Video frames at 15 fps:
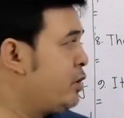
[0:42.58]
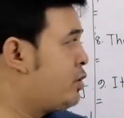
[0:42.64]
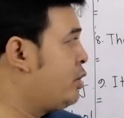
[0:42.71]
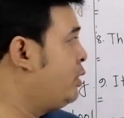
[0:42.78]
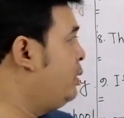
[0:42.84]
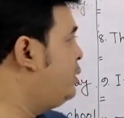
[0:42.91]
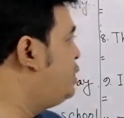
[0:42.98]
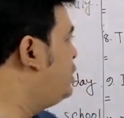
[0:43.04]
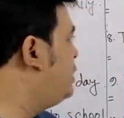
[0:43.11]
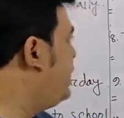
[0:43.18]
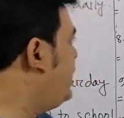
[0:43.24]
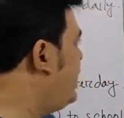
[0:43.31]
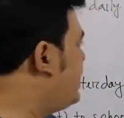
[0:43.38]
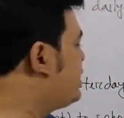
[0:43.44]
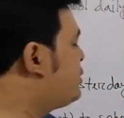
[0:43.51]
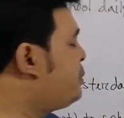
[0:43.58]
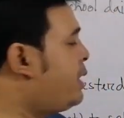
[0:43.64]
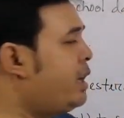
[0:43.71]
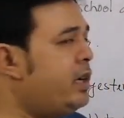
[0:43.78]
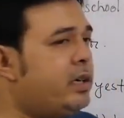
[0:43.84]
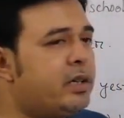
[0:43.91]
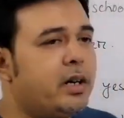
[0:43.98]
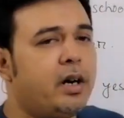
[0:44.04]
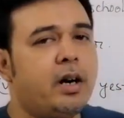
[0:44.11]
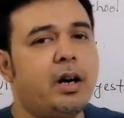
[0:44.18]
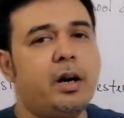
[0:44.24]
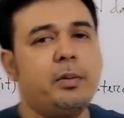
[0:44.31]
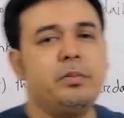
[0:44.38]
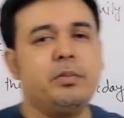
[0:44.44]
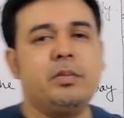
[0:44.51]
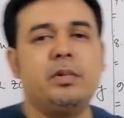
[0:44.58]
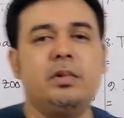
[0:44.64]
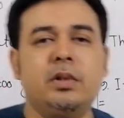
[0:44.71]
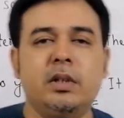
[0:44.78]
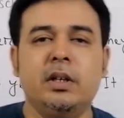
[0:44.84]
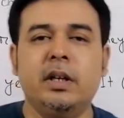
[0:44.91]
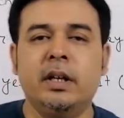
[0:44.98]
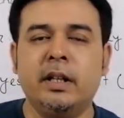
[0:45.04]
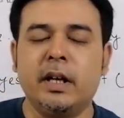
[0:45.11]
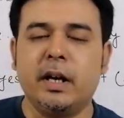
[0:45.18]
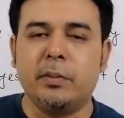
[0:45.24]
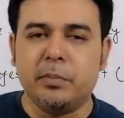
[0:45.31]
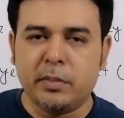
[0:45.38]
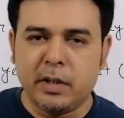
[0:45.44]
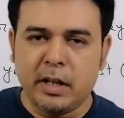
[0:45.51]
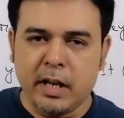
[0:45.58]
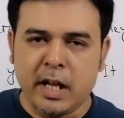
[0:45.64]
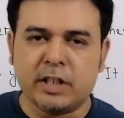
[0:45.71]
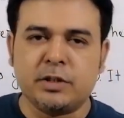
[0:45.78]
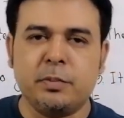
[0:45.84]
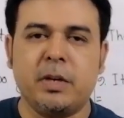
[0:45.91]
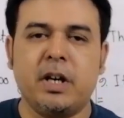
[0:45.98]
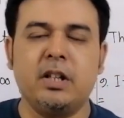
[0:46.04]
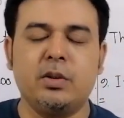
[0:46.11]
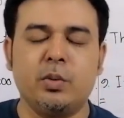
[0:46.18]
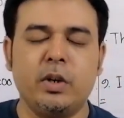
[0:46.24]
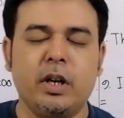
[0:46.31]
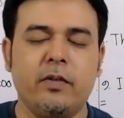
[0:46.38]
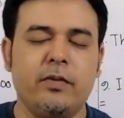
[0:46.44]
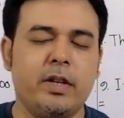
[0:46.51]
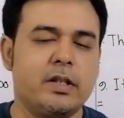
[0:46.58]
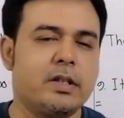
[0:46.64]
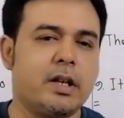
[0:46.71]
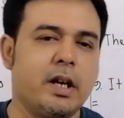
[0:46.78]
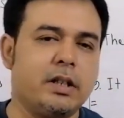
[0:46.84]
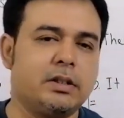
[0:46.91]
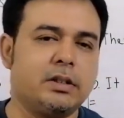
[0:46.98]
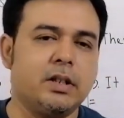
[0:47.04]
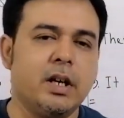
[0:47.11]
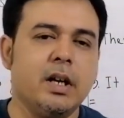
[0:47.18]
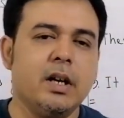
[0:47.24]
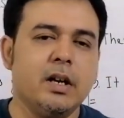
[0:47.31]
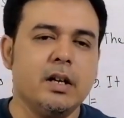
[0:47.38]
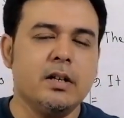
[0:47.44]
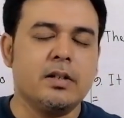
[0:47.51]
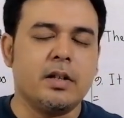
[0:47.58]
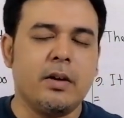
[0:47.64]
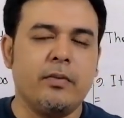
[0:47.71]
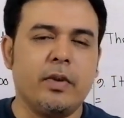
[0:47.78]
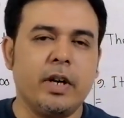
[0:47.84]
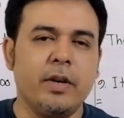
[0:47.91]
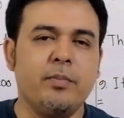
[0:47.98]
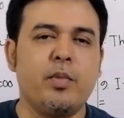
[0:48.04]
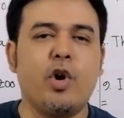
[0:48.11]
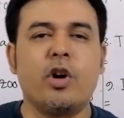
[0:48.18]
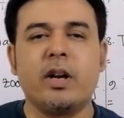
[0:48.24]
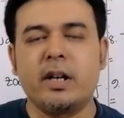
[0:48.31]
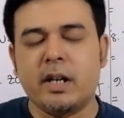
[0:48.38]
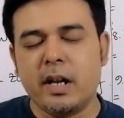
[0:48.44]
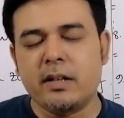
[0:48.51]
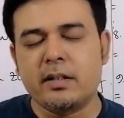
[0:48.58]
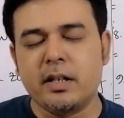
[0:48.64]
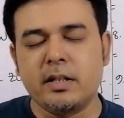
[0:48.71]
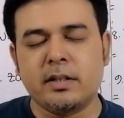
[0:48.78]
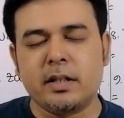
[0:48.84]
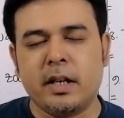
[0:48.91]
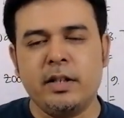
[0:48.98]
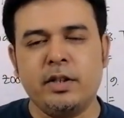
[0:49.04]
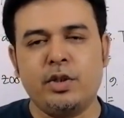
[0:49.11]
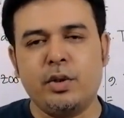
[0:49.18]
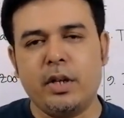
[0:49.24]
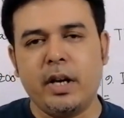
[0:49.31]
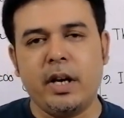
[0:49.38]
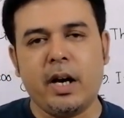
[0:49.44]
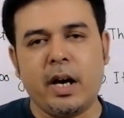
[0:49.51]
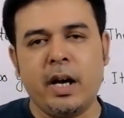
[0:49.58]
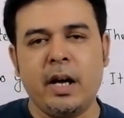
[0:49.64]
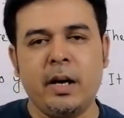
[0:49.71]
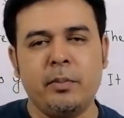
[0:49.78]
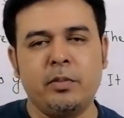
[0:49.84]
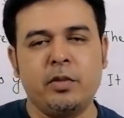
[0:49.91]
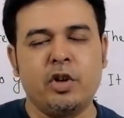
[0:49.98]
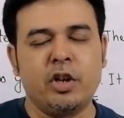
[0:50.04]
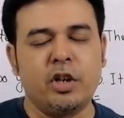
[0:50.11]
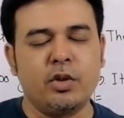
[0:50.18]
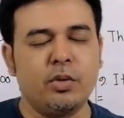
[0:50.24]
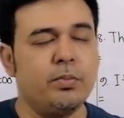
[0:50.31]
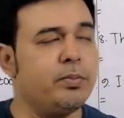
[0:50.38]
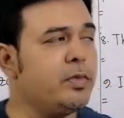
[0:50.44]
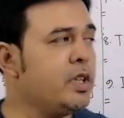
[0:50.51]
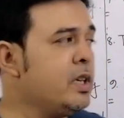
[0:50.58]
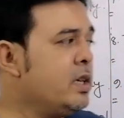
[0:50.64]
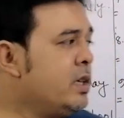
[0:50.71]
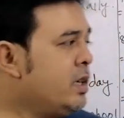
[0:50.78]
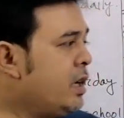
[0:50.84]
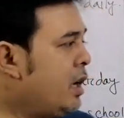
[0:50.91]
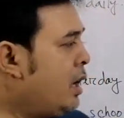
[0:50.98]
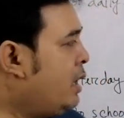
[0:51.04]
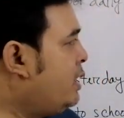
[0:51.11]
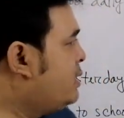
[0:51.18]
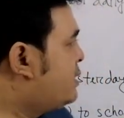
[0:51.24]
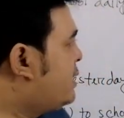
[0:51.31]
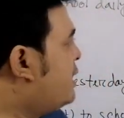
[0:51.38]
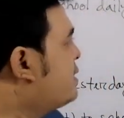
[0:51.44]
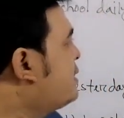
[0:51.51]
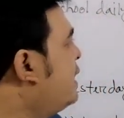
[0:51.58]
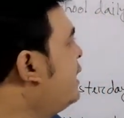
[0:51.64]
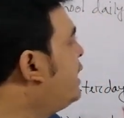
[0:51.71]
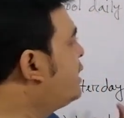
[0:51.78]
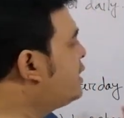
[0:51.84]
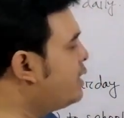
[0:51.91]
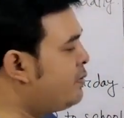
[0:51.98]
So today, as part in the last month we have discussed some very important classes, and today I am going to discuss another